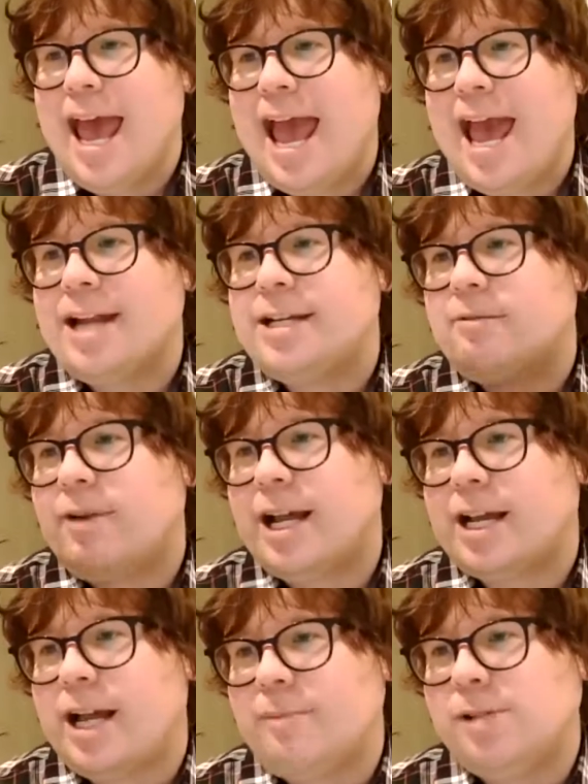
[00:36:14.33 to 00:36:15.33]
And when
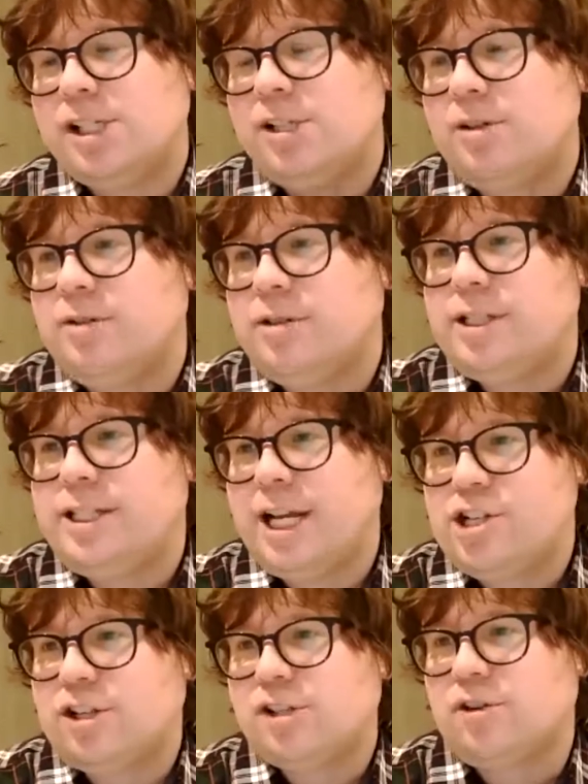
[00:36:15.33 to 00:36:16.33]
it comes to
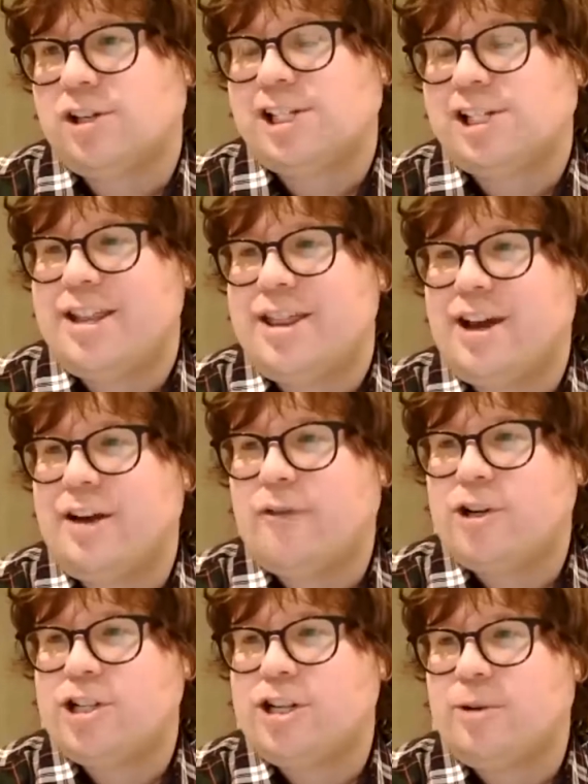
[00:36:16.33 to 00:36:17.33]
digital sources, I think,
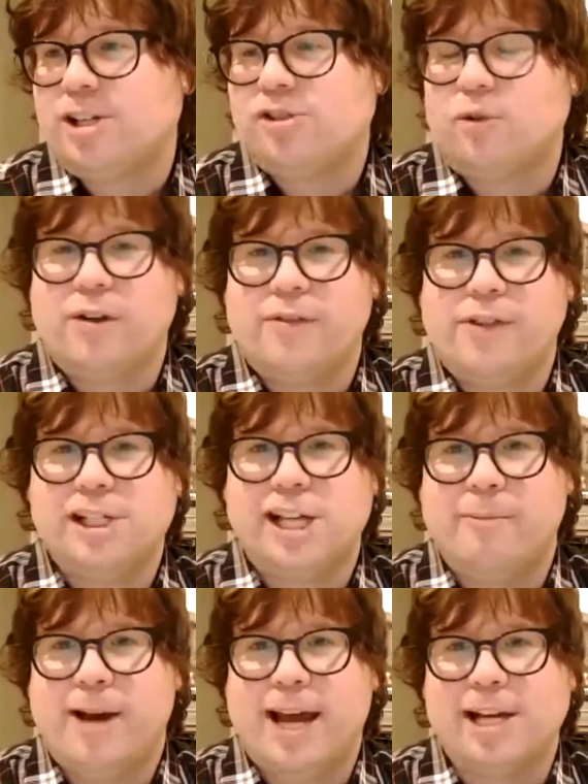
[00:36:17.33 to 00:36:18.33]
unfortunately, we're sort of in the
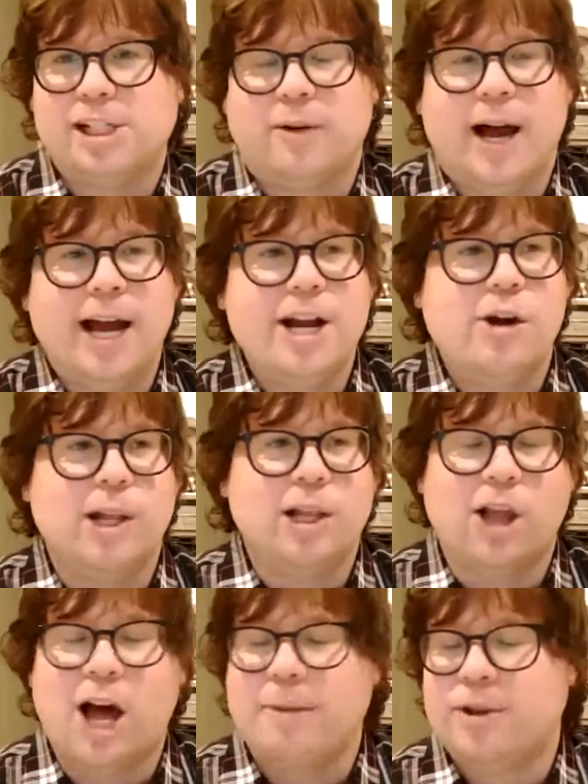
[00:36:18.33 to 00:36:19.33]
same way. So I know a
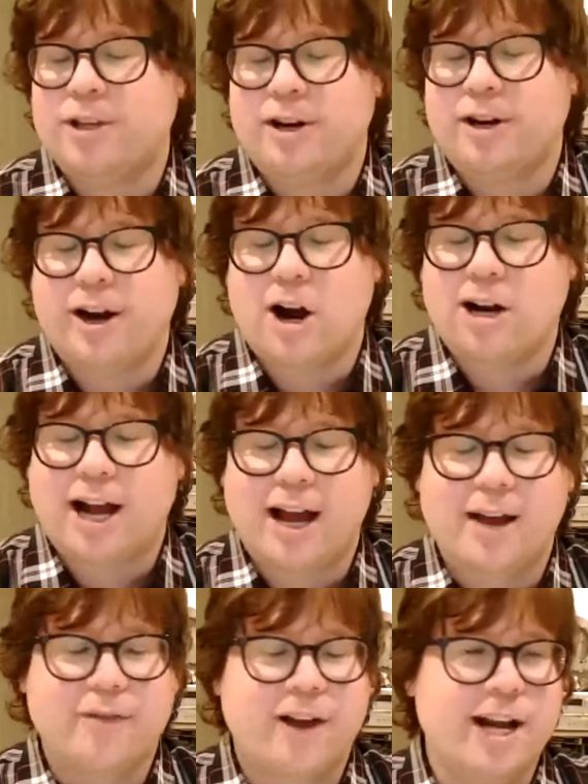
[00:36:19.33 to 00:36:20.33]
lot about the Internet
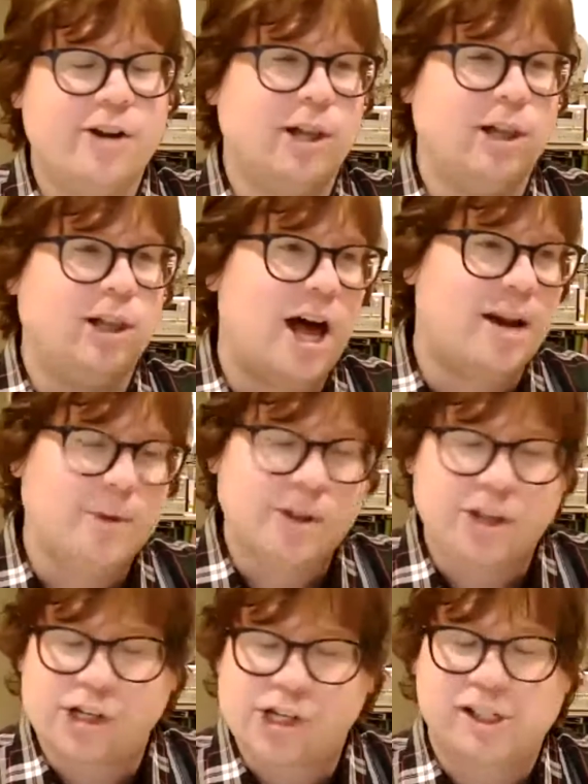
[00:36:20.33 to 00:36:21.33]
Archive. I know a lot
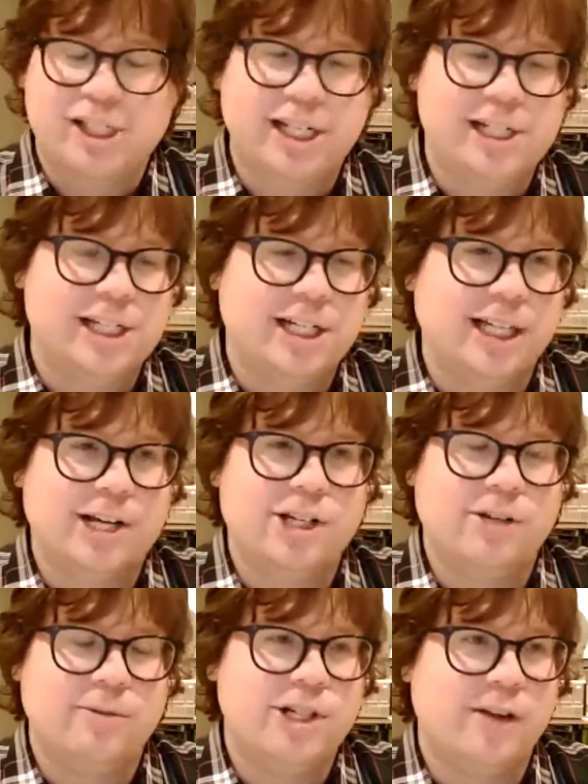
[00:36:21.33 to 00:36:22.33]
about the GeoCities
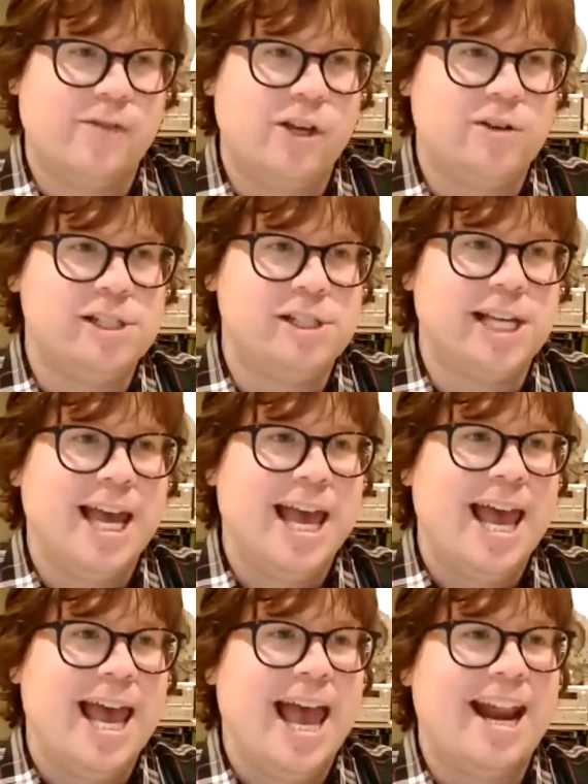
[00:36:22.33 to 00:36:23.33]
collection, which I've used.
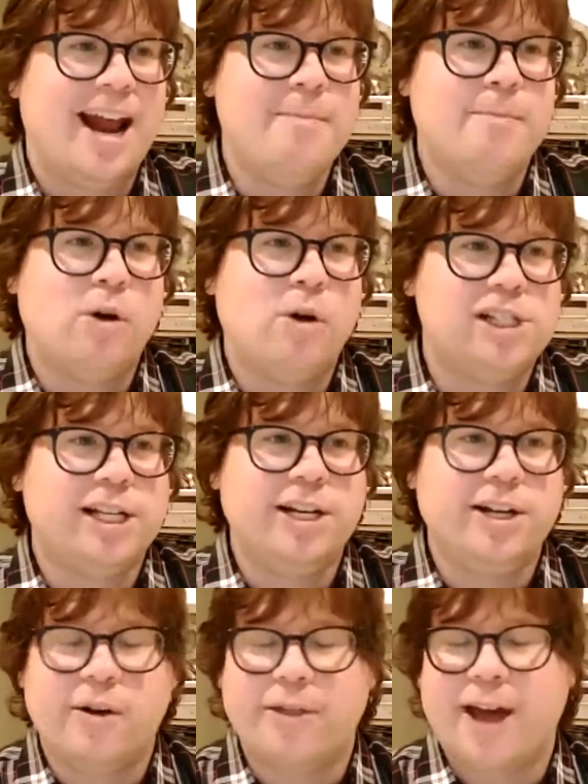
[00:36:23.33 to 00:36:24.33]
And I
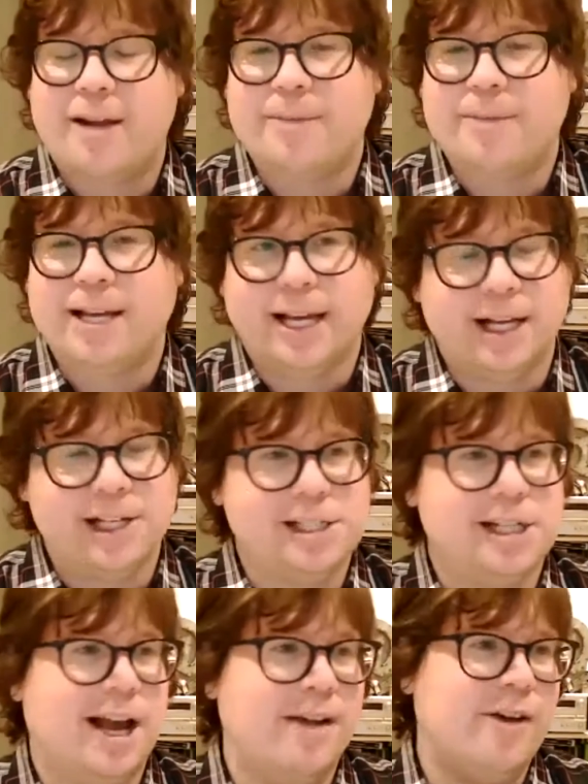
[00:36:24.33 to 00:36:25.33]
mostly know that
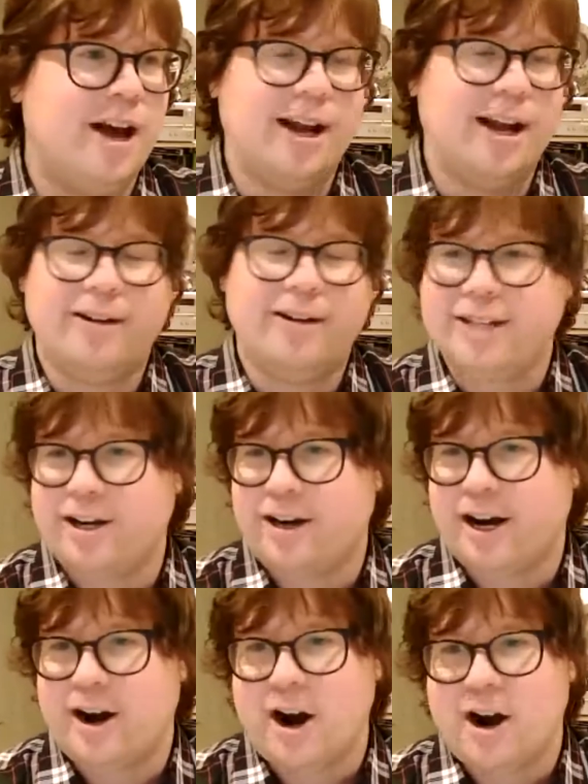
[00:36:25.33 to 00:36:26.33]
because I've hung out at the
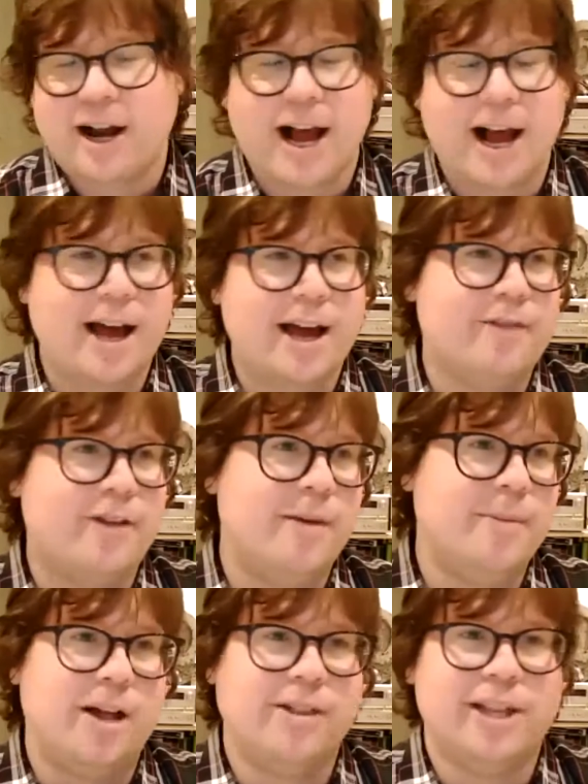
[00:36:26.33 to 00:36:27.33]
Internet Archive.
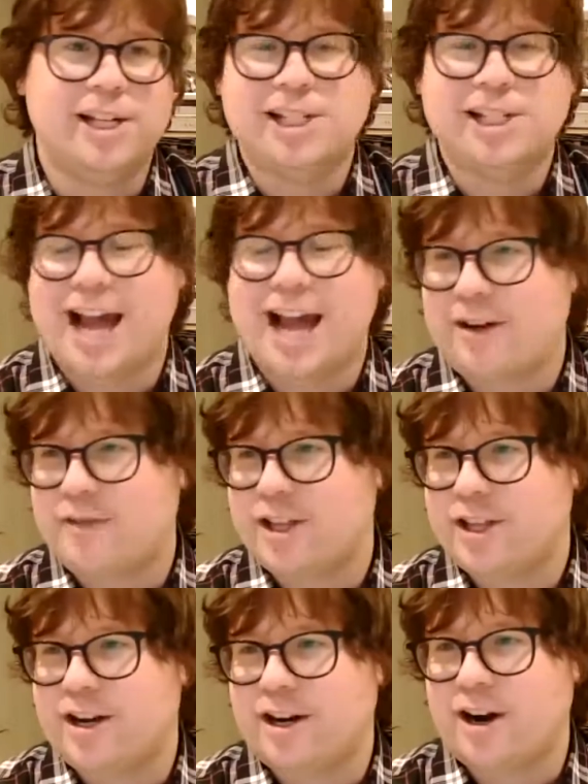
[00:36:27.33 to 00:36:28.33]
I'm on the Slack for
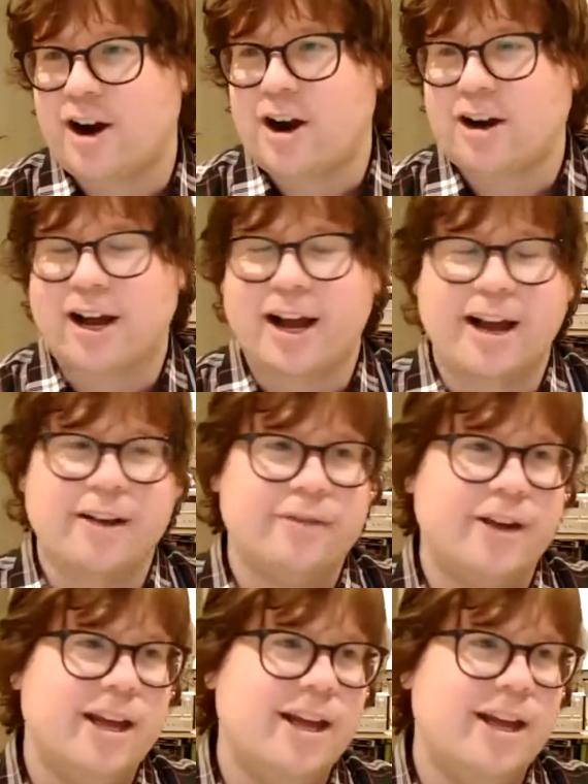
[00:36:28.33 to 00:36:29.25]
the Internet Archive.